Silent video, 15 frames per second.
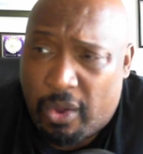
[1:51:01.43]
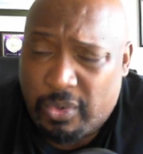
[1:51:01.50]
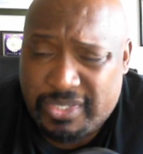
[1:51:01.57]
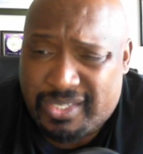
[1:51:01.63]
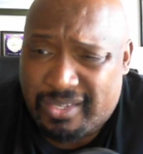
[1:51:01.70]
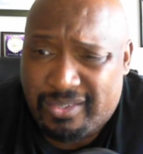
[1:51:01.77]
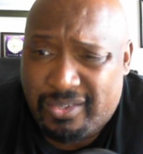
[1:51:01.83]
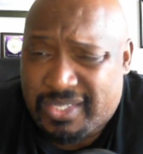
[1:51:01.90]

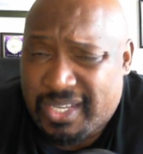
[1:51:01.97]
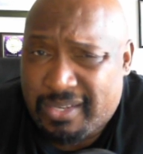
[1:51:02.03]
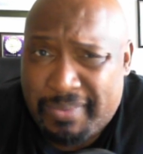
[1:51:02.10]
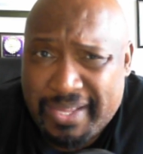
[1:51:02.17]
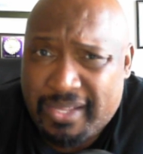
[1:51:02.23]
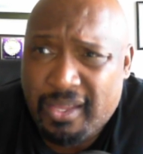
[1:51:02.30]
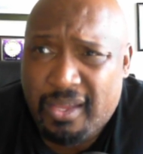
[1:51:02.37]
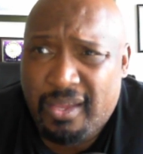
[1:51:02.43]
can say something
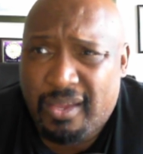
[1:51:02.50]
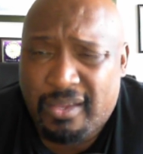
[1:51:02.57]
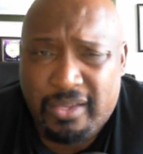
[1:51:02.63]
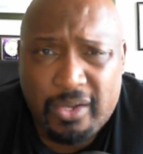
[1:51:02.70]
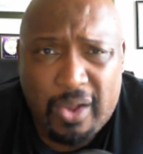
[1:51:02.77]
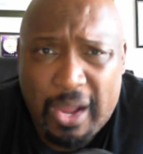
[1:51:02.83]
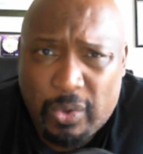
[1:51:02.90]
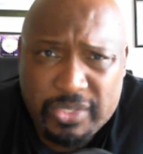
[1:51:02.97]
like,
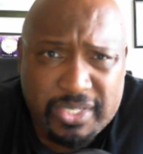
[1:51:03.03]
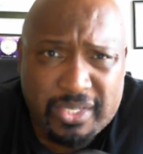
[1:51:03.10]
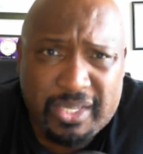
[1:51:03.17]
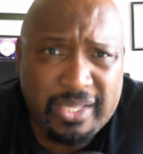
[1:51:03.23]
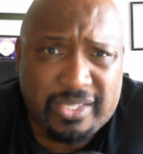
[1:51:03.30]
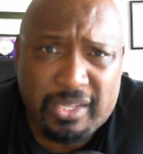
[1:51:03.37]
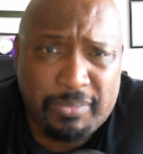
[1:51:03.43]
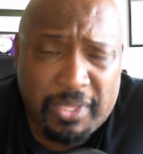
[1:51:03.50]
I always see
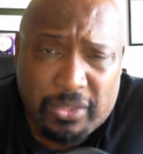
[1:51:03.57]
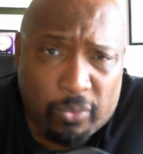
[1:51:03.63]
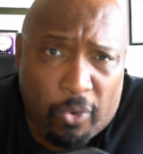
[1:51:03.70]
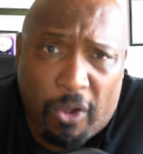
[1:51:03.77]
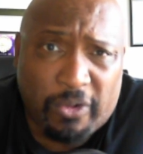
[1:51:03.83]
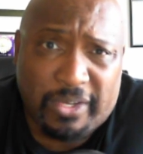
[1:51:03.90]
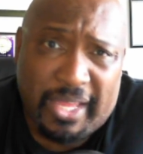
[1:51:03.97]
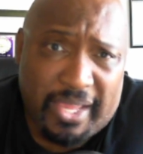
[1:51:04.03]
him get in the
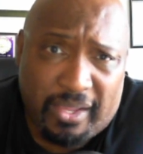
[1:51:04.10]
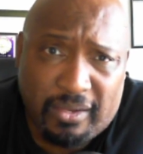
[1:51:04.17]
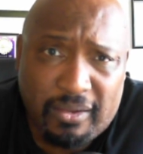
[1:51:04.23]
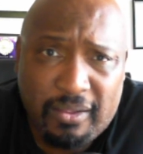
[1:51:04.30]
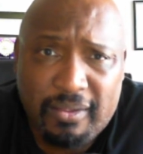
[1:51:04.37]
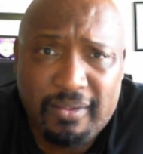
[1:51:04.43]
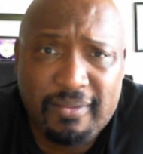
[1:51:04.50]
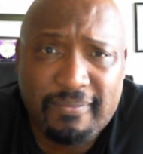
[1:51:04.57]
wrong lane.
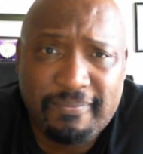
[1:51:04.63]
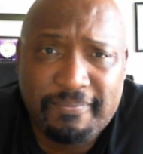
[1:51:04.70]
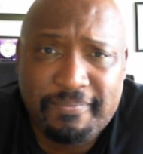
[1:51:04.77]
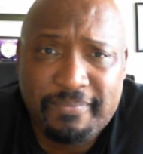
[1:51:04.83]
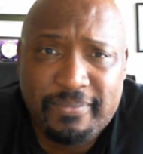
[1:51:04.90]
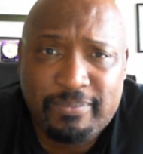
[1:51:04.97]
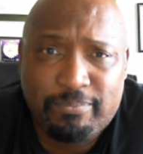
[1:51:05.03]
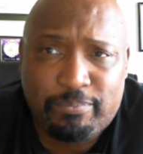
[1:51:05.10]

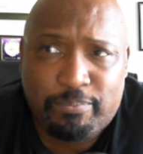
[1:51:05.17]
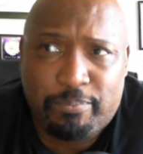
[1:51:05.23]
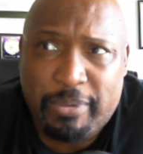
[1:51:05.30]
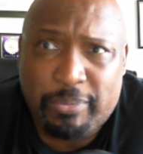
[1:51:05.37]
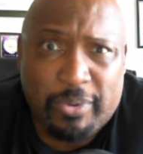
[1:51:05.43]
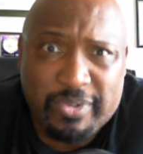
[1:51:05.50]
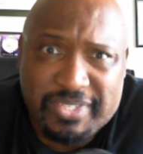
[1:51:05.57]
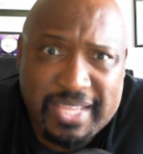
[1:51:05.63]
People
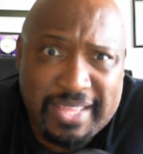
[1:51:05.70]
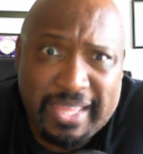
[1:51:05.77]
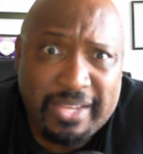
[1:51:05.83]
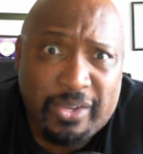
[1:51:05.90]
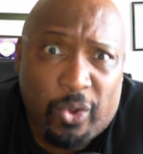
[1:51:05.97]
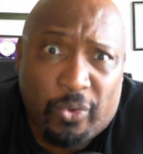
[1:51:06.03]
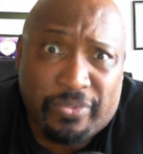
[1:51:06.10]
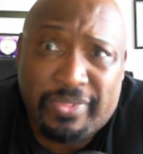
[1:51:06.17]
understand that,
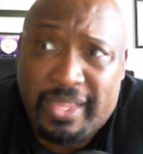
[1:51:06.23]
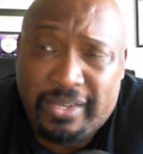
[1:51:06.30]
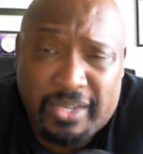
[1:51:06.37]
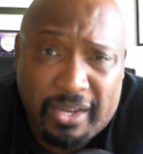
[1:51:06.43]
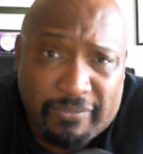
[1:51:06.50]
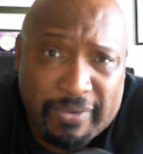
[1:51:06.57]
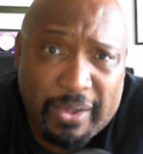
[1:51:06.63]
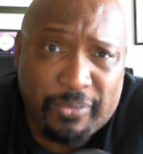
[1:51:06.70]
know it, and they
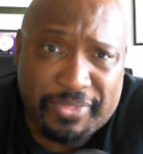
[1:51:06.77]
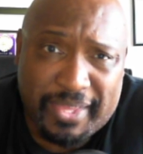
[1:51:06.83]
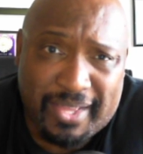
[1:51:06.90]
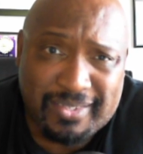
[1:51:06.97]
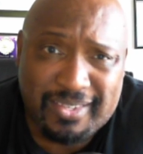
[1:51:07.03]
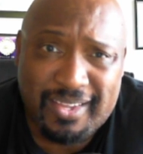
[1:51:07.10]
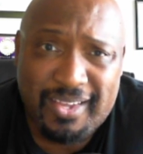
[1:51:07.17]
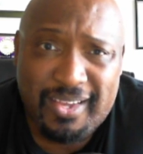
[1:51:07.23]
identify with
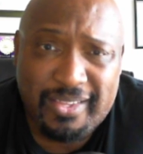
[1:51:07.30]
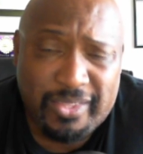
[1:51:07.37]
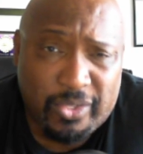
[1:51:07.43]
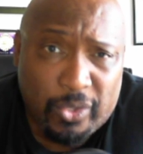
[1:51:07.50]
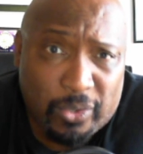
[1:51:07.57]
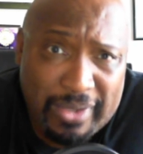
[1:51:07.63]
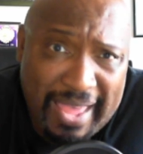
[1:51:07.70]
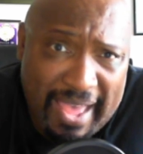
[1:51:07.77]
that.
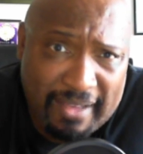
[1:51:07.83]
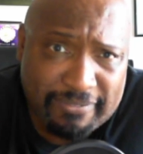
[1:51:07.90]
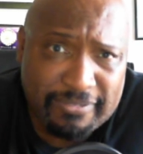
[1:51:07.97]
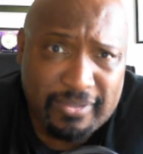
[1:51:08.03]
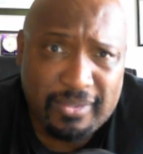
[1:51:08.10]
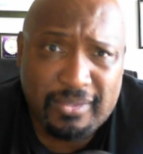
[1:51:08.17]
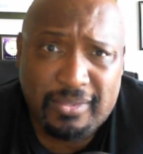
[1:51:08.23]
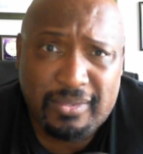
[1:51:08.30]
You'll laugh.
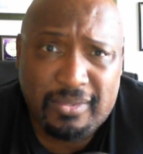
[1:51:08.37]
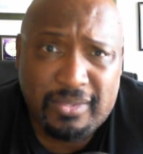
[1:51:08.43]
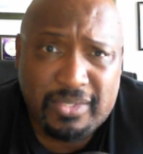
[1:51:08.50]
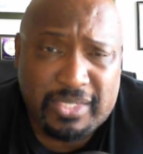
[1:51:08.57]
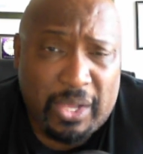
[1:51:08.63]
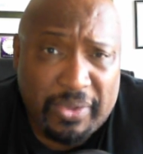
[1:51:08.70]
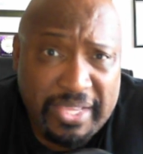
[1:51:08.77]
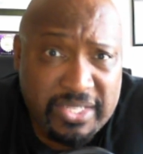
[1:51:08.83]

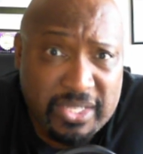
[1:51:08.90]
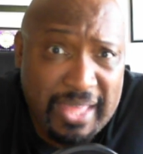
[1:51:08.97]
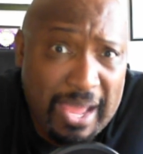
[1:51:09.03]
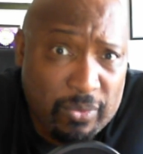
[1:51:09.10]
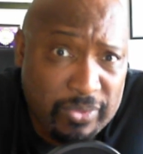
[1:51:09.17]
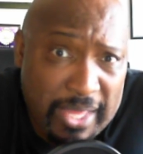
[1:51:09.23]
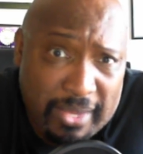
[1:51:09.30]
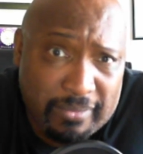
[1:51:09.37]
See how easy
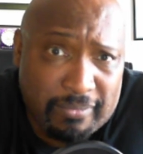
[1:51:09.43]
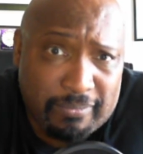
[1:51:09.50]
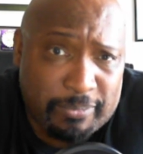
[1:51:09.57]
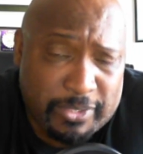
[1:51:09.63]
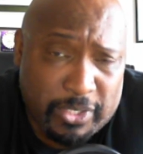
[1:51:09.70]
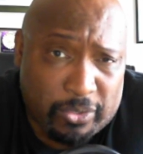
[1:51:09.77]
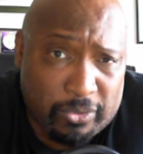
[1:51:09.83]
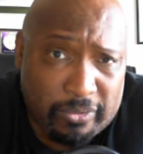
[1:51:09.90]
that
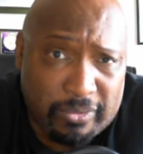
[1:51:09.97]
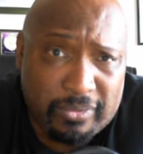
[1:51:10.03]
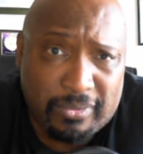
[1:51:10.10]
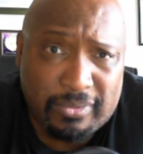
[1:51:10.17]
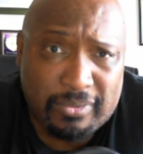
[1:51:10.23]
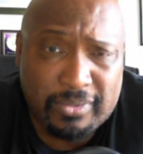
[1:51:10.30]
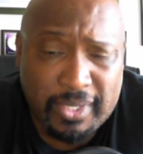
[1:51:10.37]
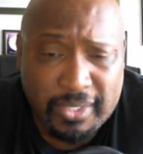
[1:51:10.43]
particular
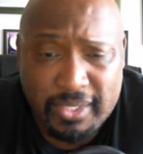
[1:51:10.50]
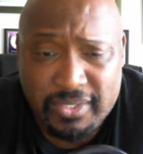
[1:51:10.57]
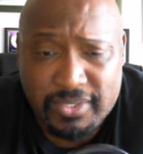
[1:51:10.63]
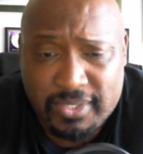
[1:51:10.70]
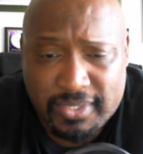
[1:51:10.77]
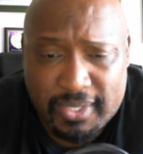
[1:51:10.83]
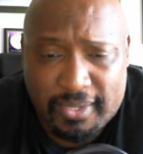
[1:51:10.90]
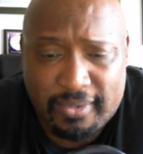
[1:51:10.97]
thing is to
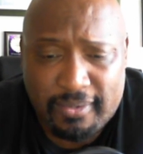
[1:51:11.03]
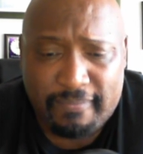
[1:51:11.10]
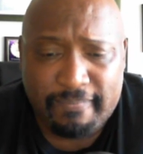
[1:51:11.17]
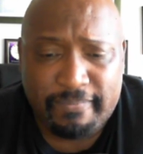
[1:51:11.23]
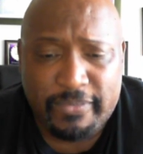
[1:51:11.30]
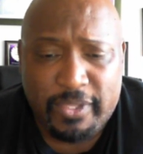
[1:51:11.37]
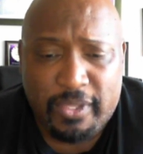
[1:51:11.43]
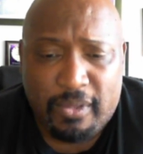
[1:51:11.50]
say.
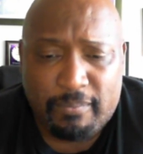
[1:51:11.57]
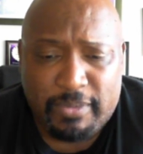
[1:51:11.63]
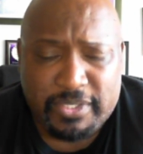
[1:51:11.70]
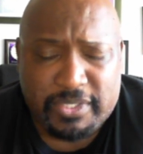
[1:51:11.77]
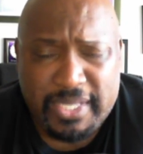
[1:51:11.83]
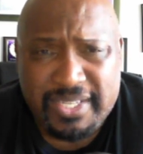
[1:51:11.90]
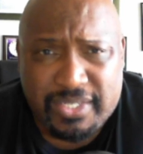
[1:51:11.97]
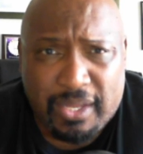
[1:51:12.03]
But
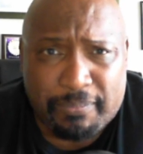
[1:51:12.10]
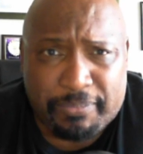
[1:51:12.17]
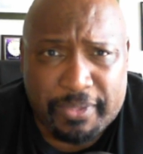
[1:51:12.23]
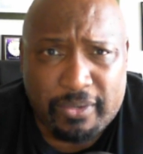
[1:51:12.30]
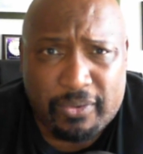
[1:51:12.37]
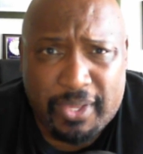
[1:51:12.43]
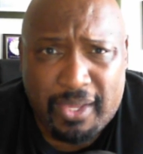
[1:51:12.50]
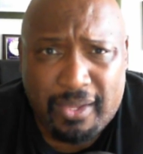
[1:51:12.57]
say something,
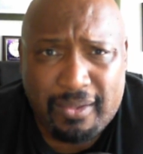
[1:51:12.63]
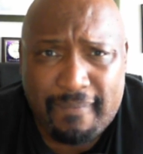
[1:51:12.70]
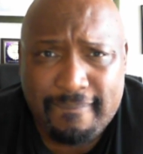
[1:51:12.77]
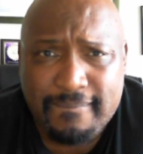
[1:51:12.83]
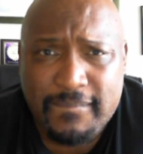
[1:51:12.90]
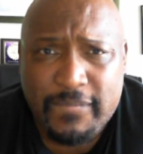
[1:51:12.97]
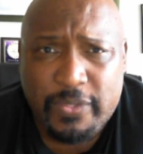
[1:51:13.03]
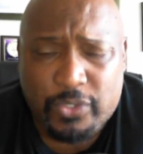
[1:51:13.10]
okay?
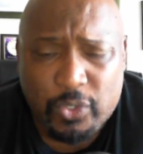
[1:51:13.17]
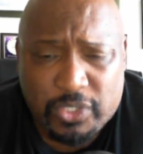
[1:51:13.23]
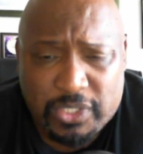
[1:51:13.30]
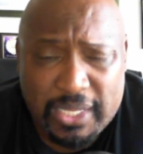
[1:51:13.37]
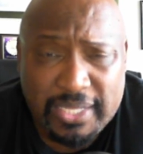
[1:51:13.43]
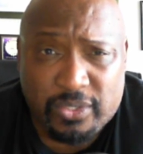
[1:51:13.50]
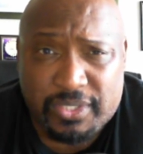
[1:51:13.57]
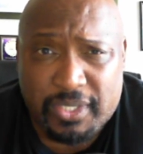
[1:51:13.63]

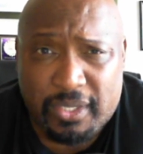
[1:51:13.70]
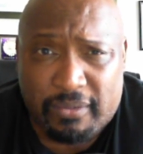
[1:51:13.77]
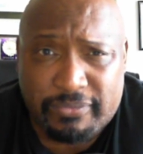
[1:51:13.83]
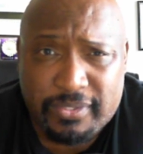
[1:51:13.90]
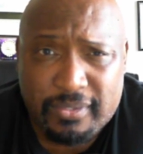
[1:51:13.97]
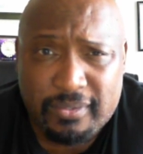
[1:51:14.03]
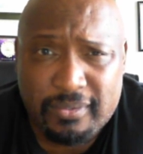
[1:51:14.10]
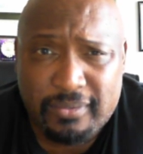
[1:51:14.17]
Socialize
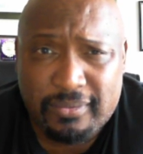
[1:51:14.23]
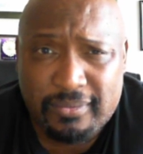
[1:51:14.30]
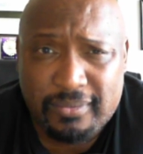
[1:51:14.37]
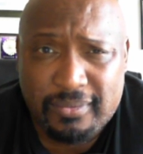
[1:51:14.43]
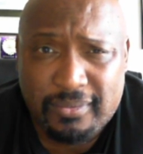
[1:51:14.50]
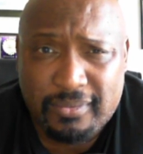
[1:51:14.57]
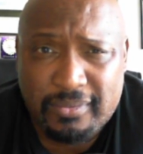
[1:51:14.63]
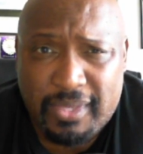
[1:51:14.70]
yourselves.
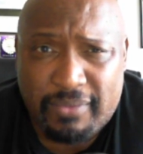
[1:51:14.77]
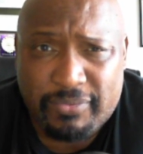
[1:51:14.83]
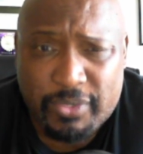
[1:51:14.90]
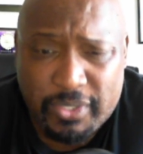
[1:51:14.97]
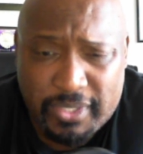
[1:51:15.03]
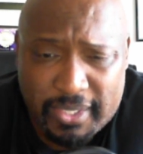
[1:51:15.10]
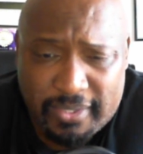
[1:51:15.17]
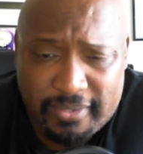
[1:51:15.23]
Have a good
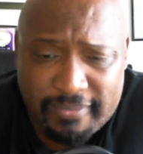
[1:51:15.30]
day.